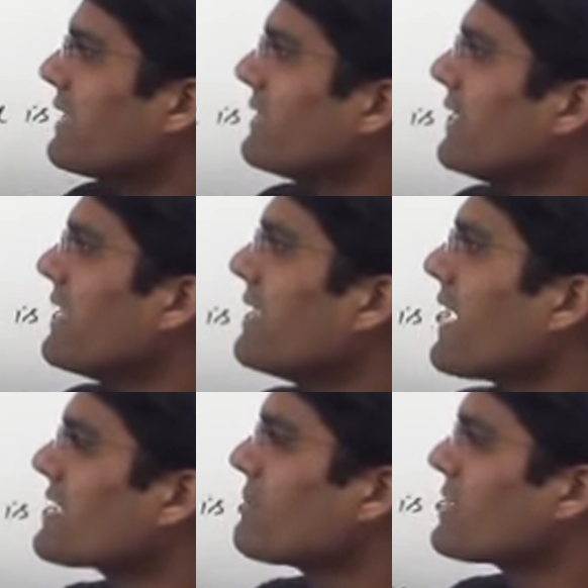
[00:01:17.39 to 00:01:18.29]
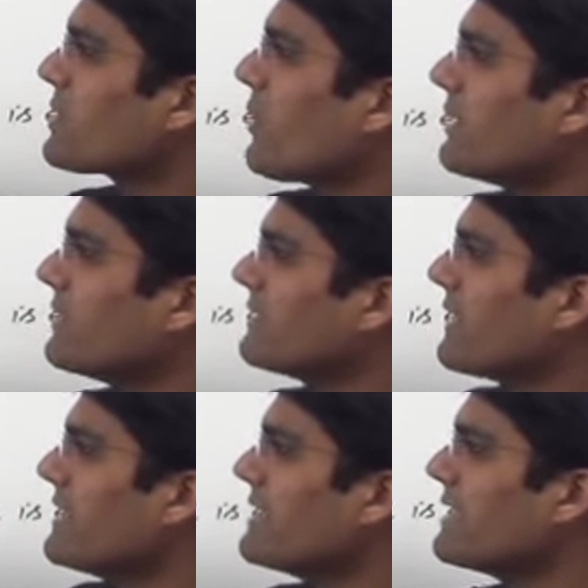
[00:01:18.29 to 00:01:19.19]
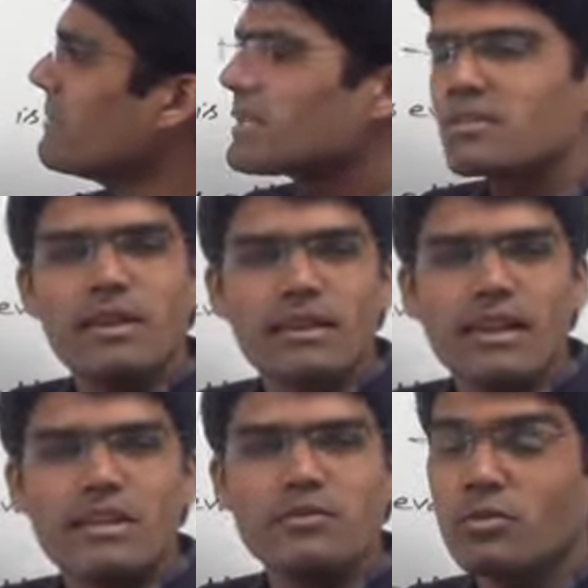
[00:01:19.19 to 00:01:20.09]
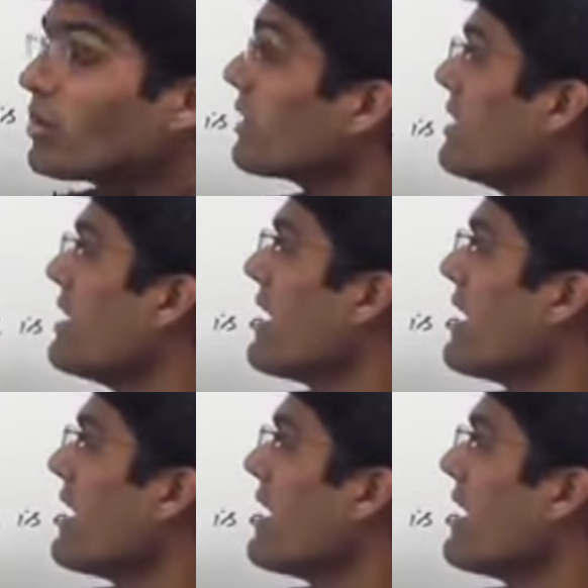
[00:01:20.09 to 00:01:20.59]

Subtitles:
then x plus 1 is 83 plus 1, 84,